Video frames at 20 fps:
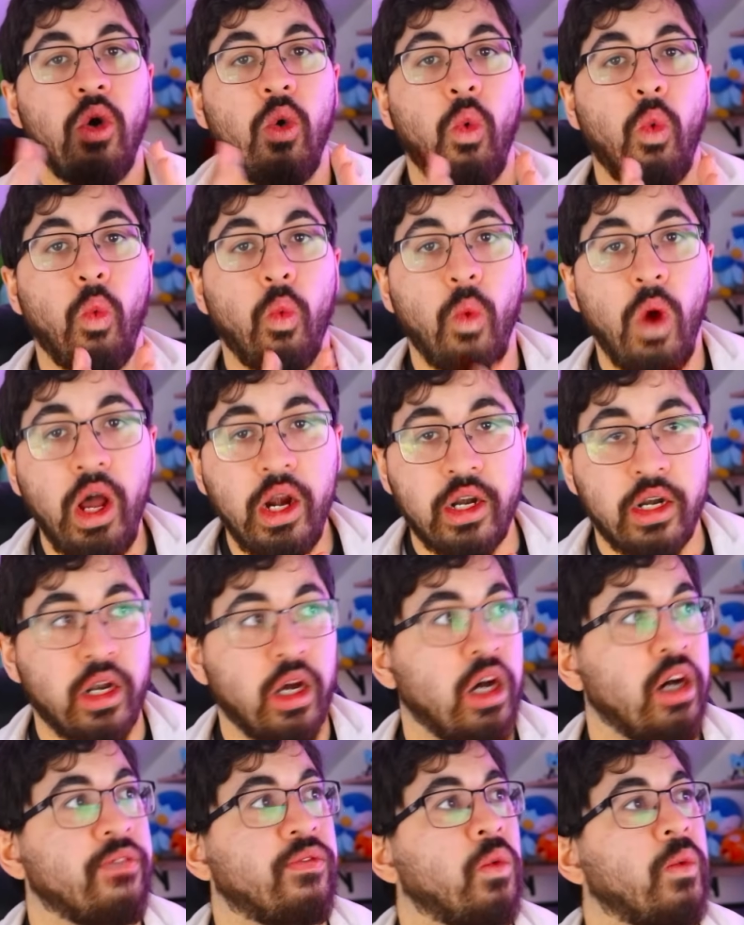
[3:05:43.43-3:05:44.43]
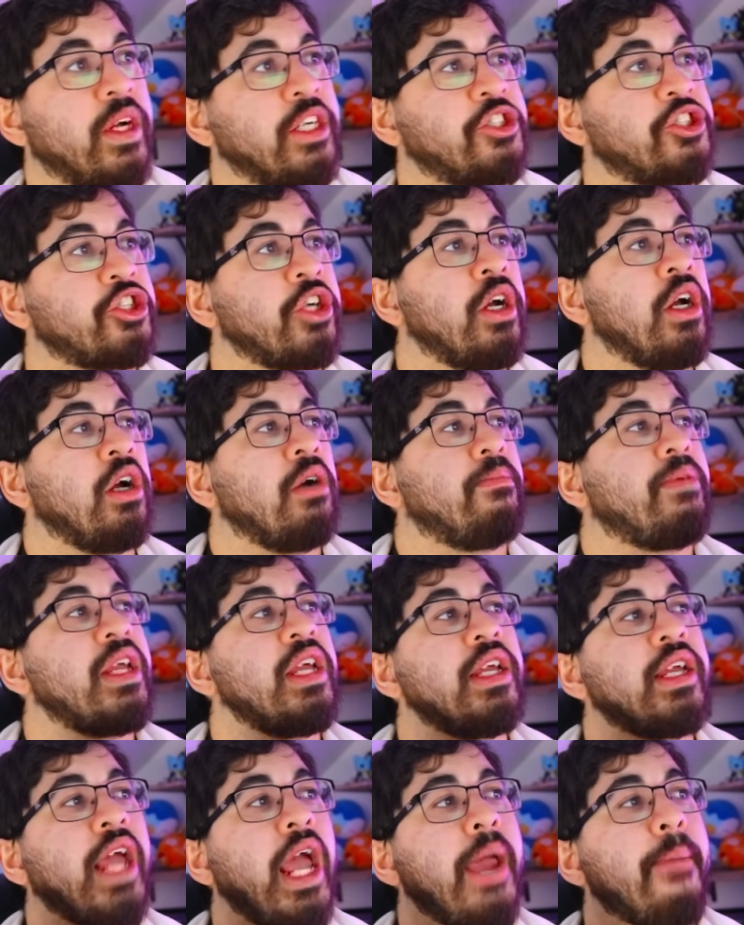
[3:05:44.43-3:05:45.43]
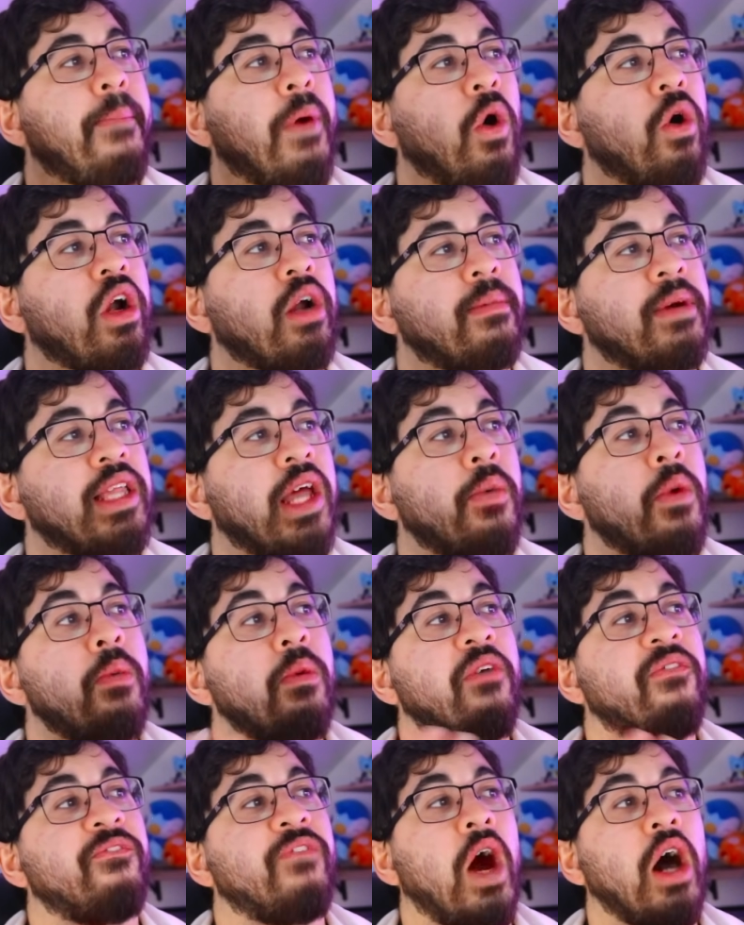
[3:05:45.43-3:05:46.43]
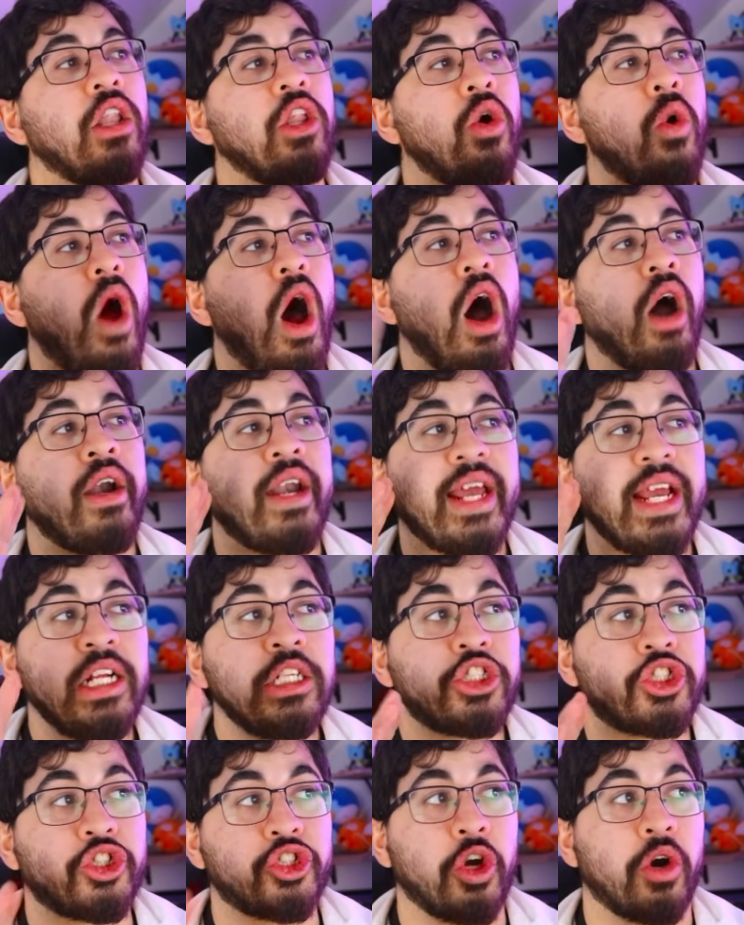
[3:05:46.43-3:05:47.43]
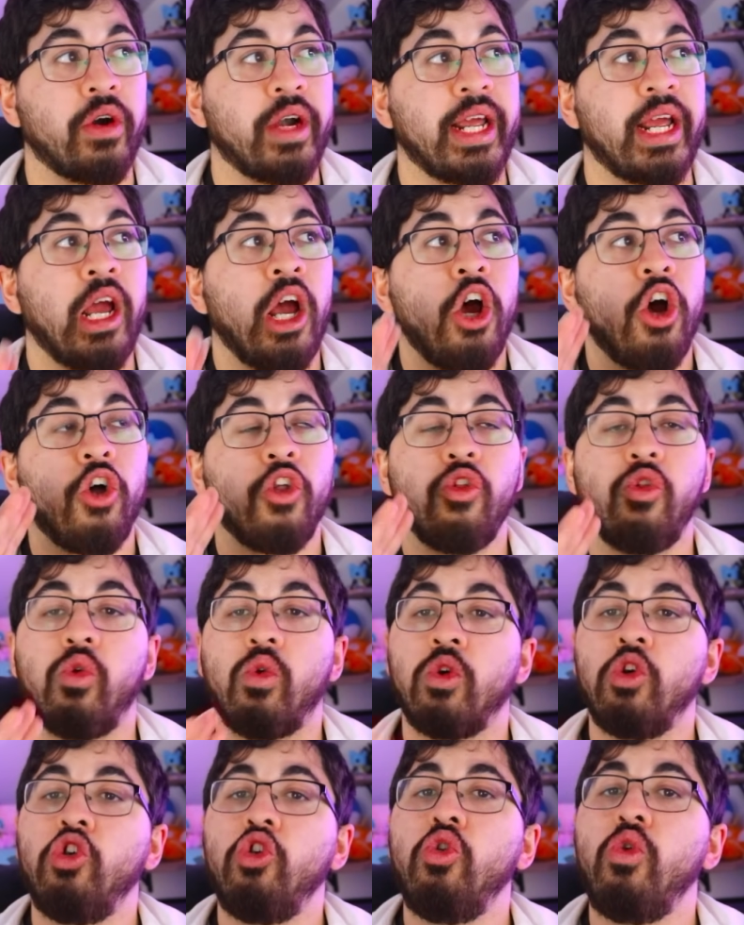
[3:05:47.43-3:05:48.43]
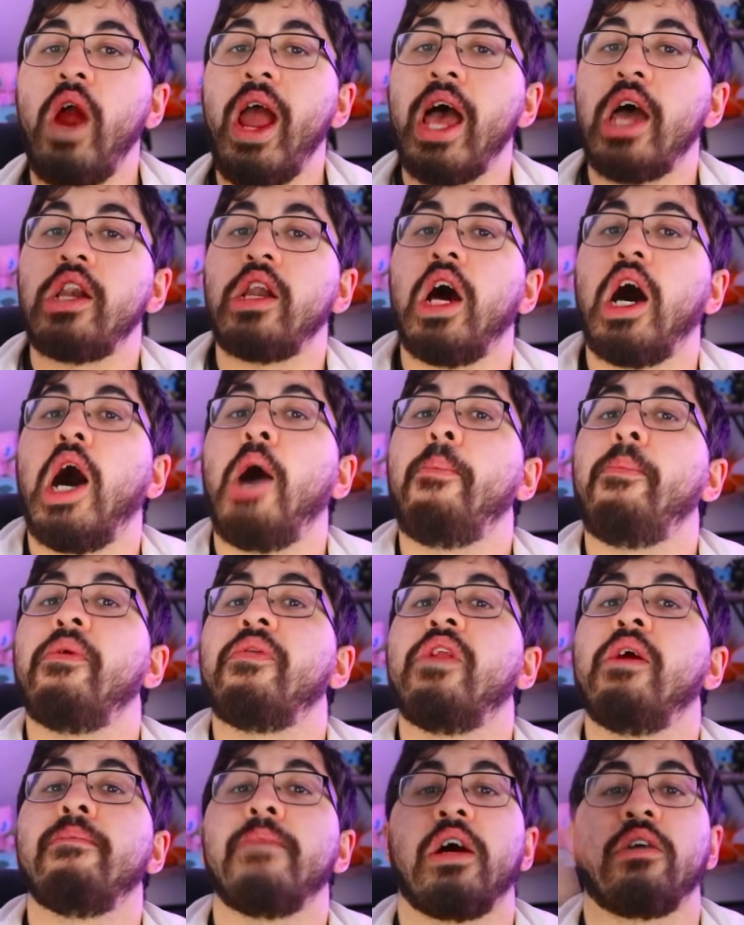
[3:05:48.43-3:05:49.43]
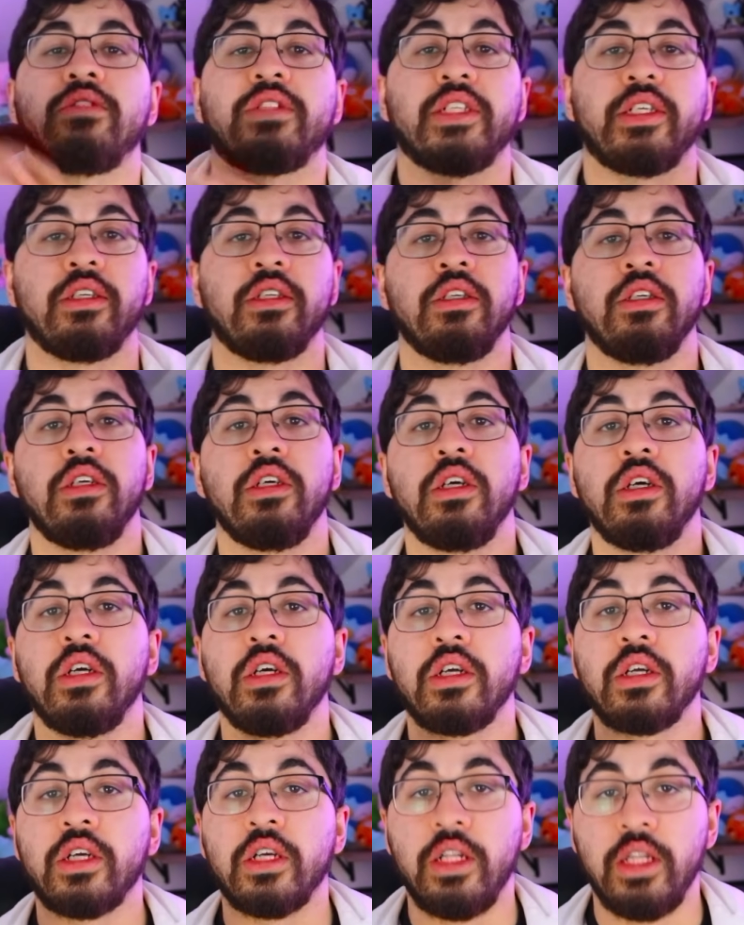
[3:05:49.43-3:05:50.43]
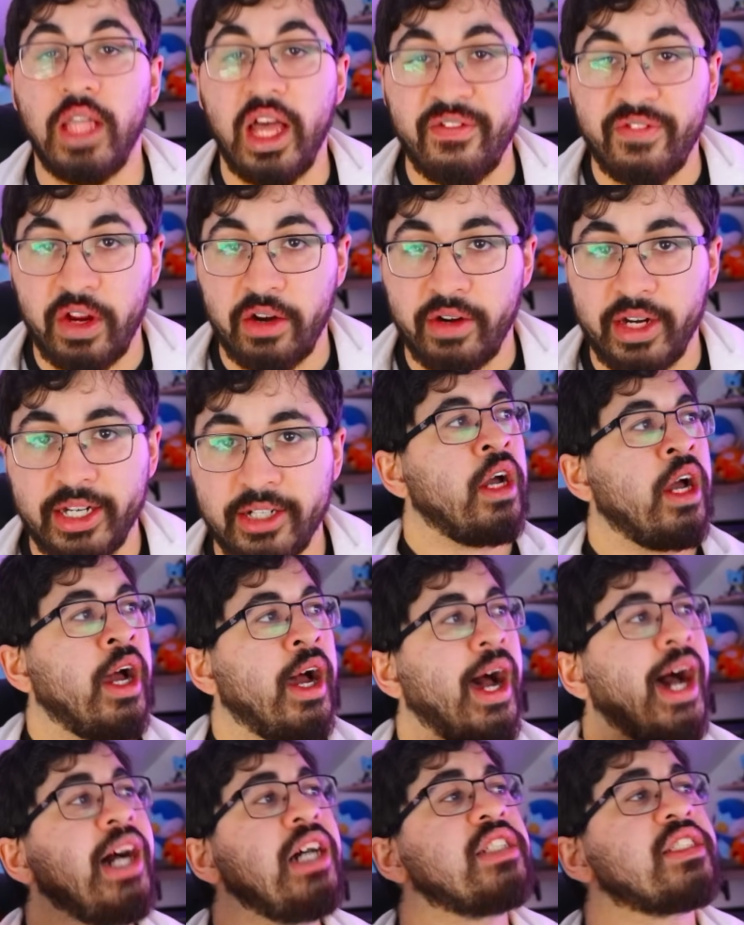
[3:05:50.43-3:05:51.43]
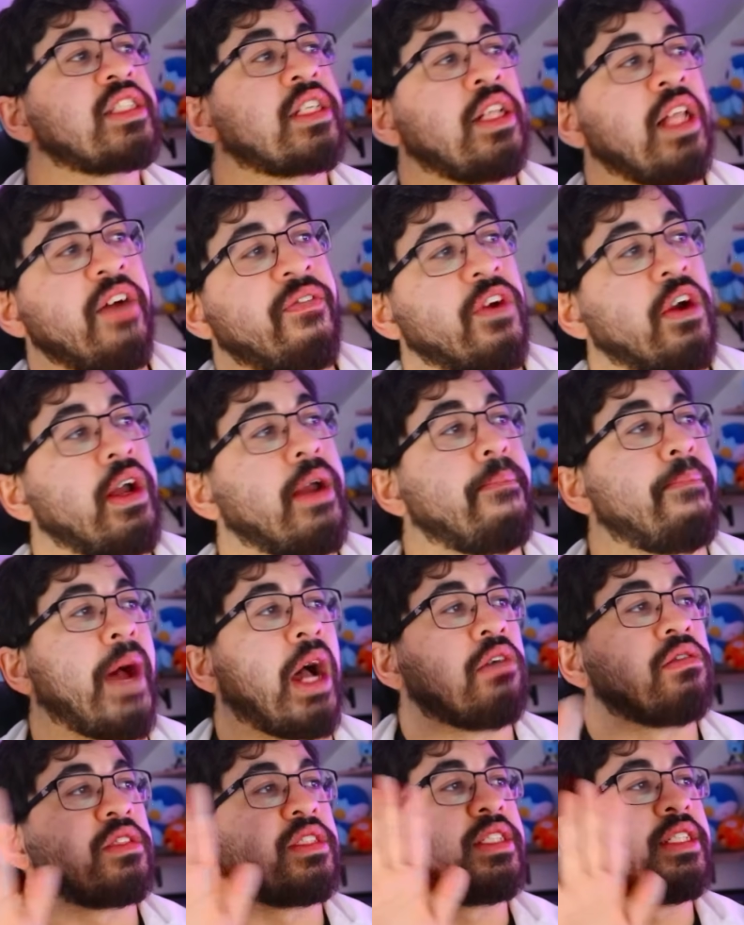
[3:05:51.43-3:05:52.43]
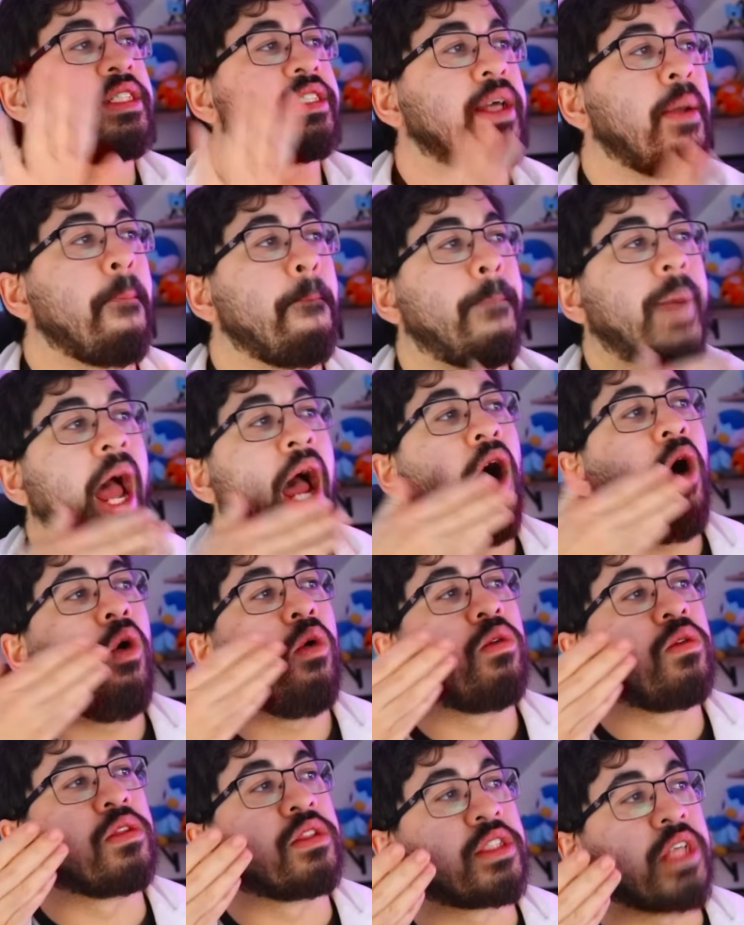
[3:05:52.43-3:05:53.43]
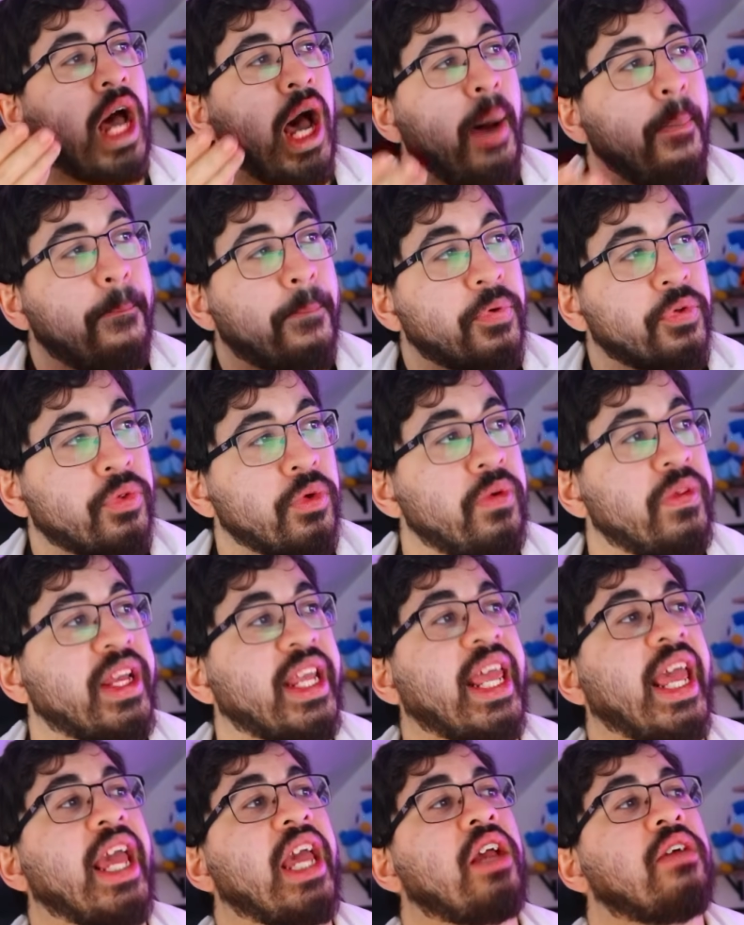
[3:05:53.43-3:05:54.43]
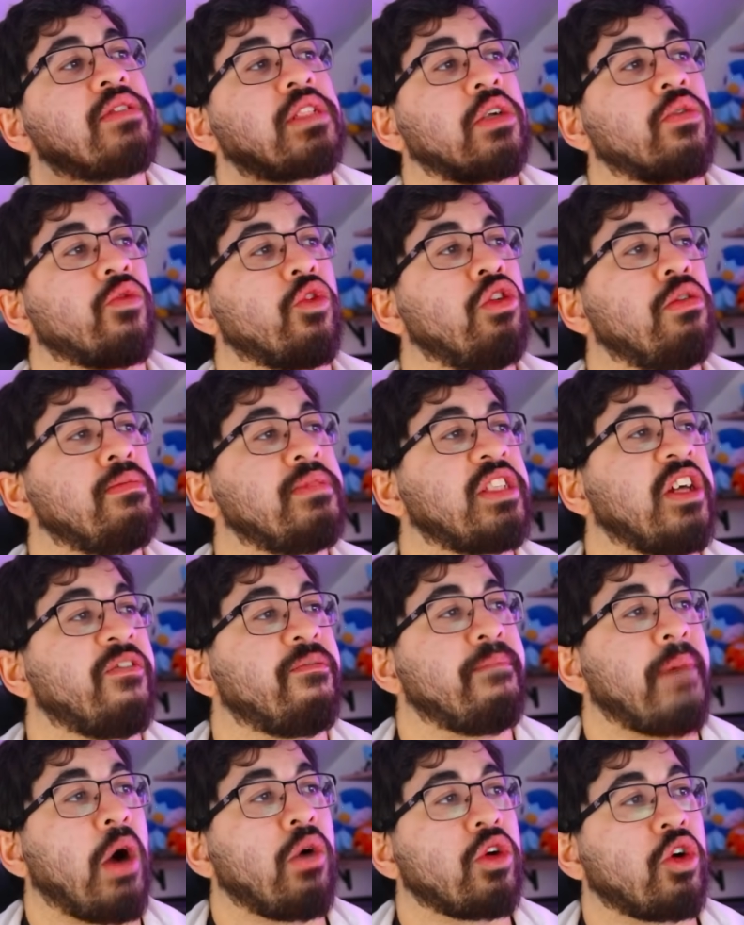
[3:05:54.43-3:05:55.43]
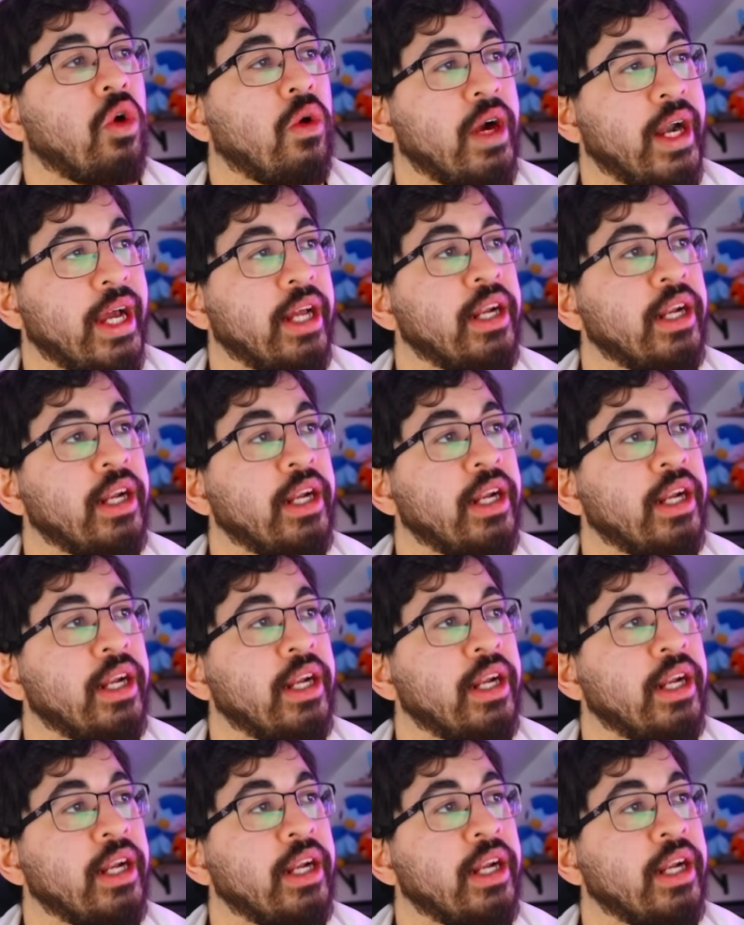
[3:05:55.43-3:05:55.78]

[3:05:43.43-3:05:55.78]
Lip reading: one of which being a Pokemon that we will follow on its journey through and up the mountain, Clefairy. As Clefairy bounces and bounds up through the caves and rooms of Mount Coronet,